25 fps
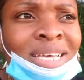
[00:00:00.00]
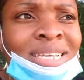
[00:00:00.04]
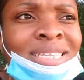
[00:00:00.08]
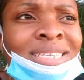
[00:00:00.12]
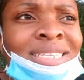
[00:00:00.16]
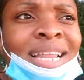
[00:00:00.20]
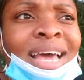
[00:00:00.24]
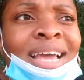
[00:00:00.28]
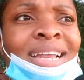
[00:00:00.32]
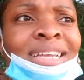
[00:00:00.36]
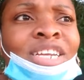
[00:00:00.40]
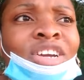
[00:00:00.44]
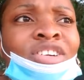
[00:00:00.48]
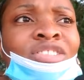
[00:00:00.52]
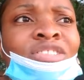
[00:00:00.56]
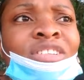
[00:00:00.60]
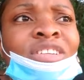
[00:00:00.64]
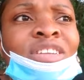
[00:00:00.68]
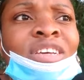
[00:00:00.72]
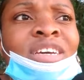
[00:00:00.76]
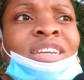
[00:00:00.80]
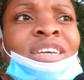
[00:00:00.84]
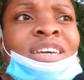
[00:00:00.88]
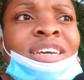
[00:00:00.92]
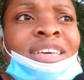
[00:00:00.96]
it's like they're
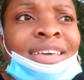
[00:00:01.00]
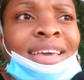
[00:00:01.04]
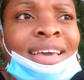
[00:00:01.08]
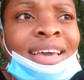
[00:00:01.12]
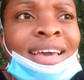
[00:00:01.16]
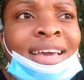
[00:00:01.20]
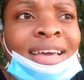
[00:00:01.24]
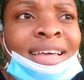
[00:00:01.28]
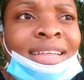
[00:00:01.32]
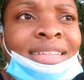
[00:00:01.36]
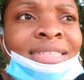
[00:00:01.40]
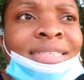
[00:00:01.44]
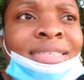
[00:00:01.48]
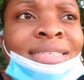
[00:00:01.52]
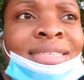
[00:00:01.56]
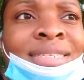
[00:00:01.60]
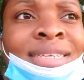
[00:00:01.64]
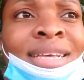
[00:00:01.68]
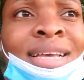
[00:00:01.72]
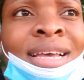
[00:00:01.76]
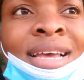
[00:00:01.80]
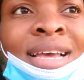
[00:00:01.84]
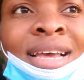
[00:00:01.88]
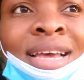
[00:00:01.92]
little kids.